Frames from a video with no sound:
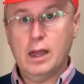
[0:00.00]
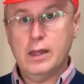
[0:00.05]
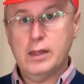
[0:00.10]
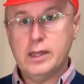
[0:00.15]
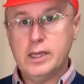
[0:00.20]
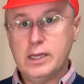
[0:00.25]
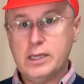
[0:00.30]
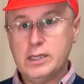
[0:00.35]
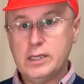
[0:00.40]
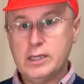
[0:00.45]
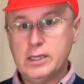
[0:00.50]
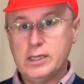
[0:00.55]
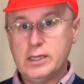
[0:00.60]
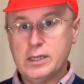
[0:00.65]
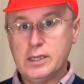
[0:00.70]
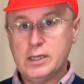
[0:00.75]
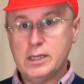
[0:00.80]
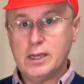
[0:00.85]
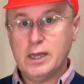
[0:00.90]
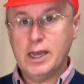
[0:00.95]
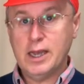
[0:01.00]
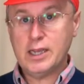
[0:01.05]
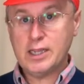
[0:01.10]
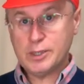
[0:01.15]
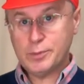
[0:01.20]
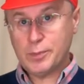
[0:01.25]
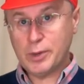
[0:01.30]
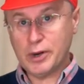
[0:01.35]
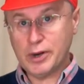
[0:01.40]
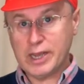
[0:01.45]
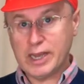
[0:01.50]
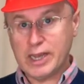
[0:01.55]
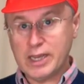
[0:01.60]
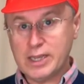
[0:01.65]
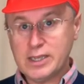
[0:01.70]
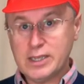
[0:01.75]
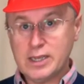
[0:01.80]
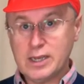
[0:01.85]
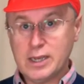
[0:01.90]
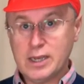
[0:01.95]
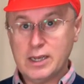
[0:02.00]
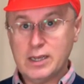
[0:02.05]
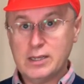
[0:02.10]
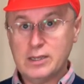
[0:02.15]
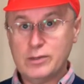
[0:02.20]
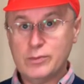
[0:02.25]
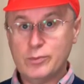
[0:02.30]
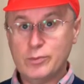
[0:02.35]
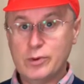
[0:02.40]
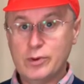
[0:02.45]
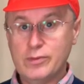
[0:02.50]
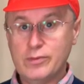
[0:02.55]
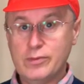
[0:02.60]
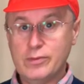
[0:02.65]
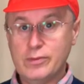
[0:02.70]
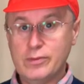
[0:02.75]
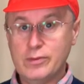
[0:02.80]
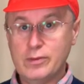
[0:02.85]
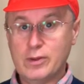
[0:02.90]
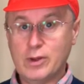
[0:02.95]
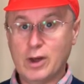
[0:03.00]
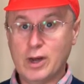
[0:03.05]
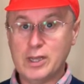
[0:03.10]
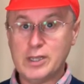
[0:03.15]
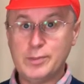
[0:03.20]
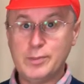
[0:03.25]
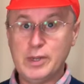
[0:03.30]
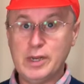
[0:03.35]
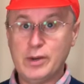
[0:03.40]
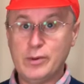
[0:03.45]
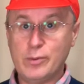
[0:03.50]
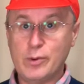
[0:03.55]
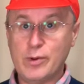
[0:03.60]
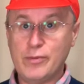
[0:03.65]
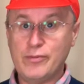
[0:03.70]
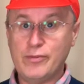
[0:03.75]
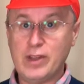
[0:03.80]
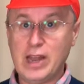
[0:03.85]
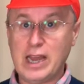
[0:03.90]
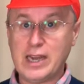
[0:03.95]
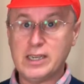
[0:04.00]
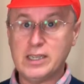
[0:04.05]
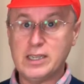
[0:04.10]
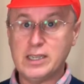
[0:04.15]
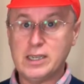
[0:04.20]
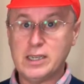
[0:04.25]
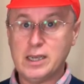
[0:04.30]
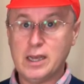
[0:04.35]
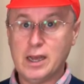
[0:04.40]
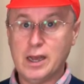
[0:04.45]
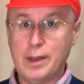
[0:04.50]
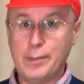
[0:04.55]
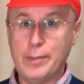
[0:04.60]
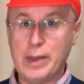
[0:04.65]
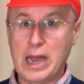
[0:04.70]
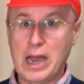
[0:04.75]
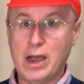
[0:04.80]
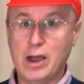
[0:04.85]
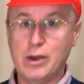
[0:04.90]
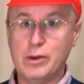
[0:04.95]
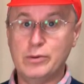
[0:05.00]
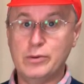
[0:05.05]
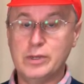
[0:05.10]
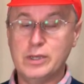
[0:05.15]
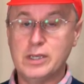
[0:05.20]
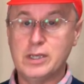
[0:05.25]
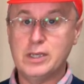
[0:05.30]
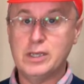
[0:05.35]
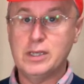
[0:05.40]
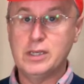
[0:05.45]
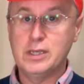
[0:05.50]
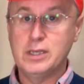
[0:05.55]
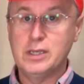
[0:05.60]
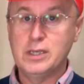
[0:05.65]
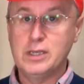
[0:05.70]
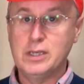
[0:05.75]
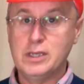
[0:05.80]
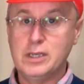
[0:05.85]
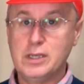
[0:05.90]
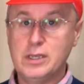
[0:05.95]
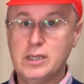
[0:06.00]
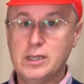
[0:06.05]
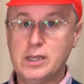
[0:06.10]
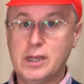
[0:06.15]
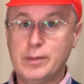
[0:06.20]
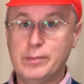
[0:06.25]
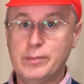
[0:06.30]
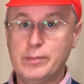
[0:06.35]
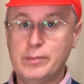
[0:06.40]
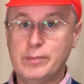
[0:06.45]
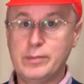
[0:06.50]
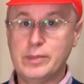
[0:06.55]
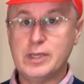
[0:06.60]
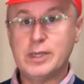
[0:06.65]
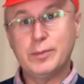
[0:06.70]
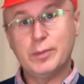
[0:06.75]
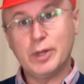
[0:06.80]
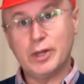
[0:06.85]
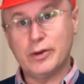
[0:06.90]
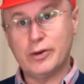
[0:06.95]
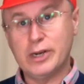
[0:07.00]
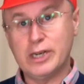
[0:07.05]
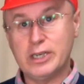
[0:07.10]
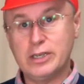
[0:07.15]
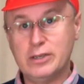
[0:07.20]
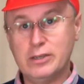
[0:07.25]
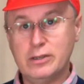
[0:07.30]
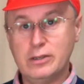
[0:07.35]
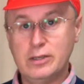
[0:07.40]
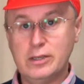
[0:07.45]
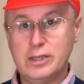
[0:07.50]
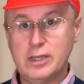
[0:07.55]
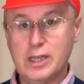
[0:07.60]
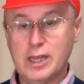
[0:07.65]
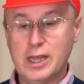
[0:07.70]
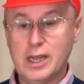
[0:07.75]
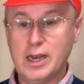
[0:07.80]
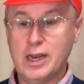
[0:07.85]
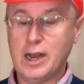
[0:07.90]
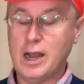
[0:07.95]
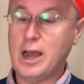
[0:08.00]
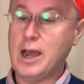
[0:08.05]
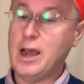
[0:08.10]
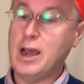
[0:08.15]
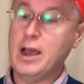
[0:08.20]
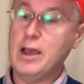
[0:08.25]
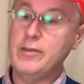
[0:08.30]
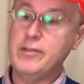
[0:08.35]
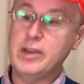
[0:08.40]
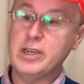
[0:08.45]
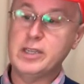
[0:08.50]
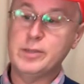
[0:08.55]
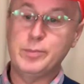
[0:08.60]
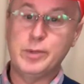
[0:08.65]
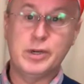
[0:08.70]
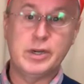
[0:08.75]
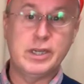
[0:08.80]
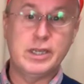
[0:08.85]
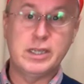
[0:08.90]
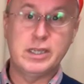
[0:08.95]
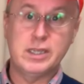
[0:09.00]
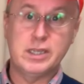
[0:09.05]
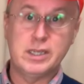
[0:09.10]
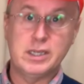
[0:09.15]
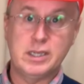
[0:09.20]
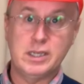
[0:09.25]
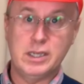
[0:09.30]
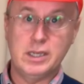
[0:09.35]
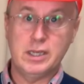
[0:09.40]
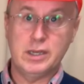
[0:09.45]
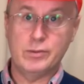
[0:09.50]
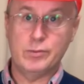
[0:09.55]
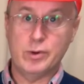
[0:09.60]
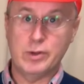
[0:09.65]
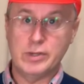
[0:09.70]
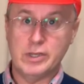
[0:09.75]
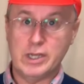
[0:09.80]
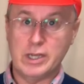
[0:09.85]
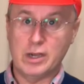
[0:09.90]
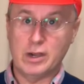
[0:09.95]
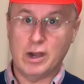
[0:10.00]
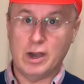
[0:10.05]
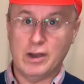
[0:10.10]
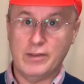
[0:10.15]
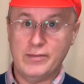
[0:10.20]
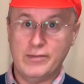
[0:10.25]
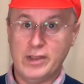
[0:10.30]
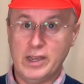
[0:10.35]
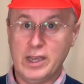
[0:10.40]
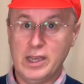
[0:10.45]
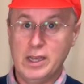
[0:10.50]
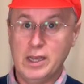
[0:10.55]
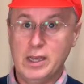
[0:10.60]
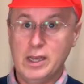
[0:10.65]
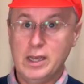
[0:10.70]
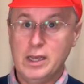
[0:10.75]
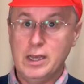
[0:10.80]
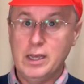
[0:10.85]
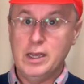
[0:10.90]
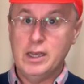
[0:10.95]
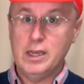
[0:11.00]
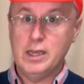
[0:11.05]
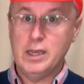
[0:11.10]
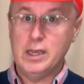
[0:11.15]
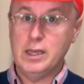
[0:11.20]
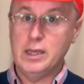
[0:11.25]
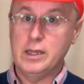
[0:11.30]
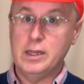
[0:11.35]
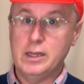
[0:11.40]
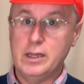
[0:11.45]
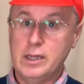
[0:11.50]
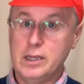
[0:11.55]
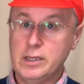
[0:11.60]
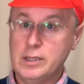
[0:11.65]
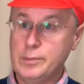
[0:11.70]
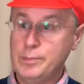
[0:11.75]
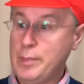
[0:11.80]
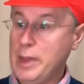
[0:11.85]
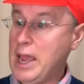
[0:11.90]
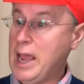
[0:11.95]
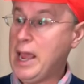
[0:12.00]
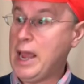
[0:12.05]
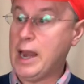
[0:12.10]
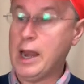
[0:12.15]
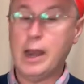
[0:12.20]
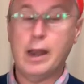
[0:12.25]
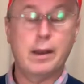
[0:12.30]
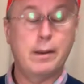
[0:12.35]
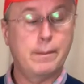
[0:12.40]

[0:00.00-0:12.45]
This experience has caused me to reflect about some similar issues that I've experienced in roasting coffee in this pan.